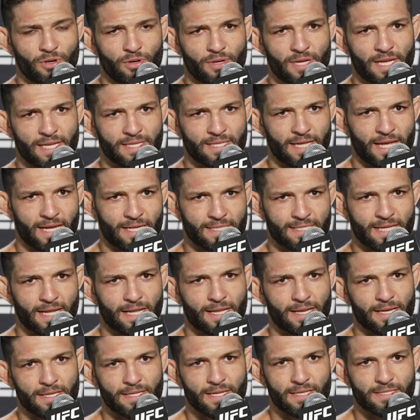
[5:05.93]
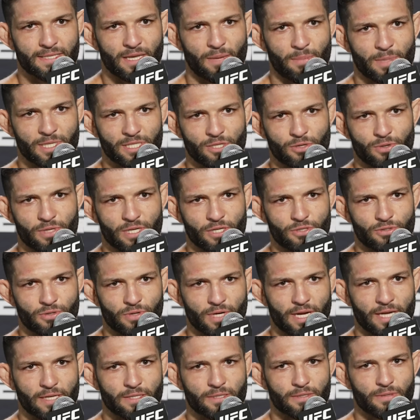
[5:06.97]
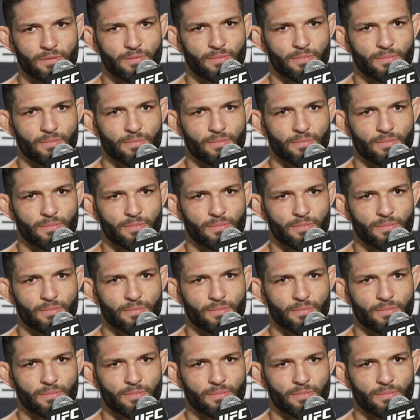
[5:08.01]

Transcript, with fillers: look as exactly the same as look at tonight.